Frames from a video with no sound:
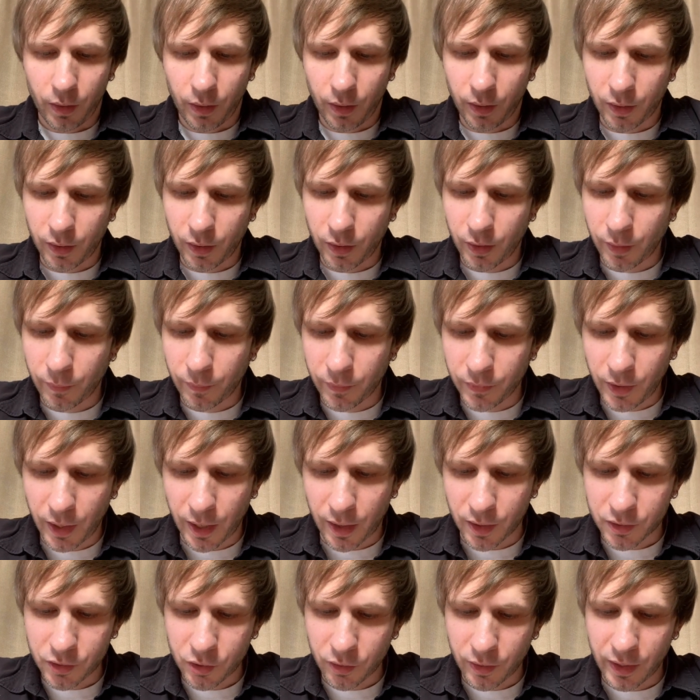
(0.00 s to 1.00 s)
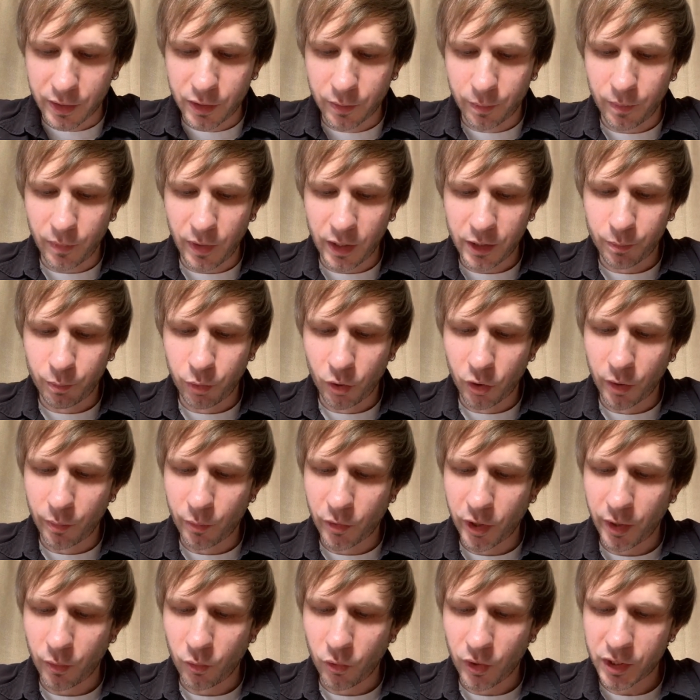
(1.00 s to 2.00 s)
So I deploy
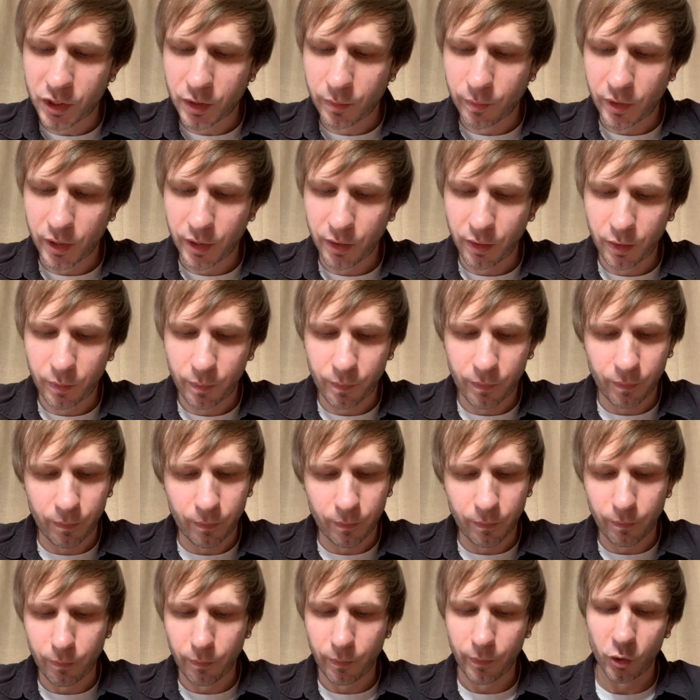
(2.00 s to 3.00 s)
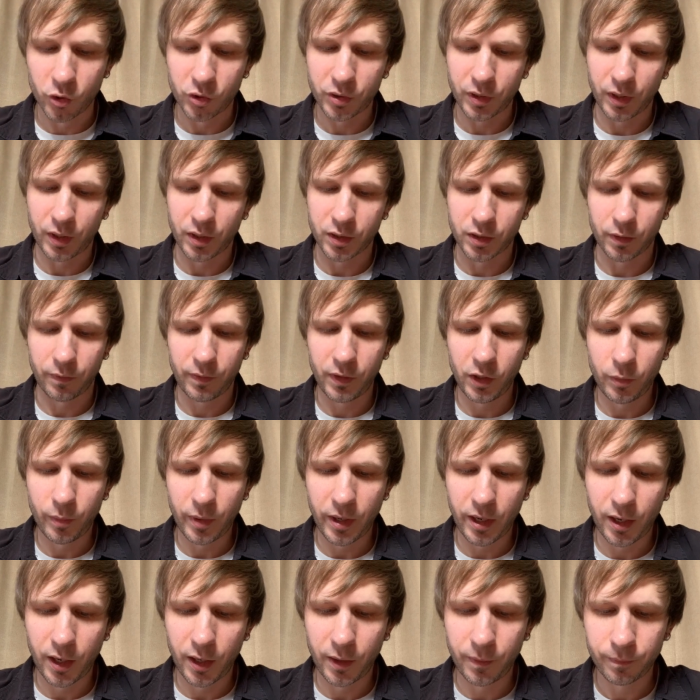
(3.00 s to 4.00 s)
money once a month, mostly because of
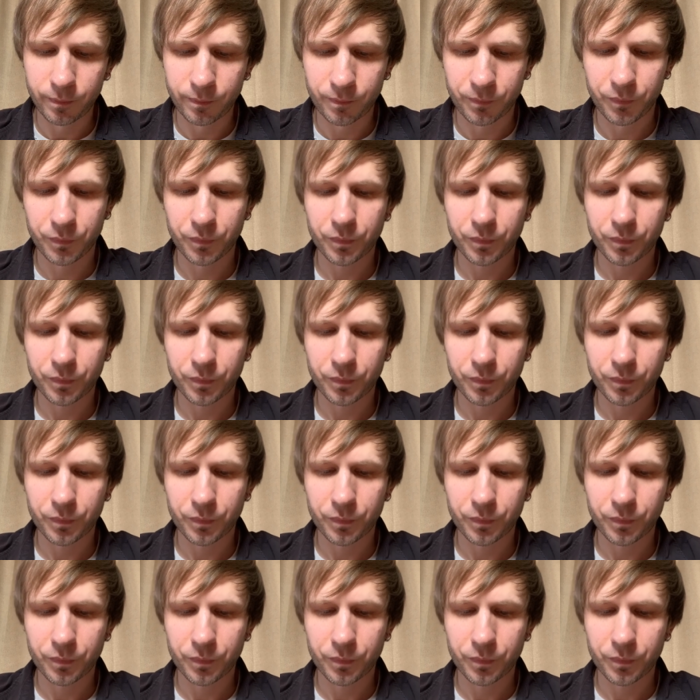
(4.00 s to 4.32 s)
eBay,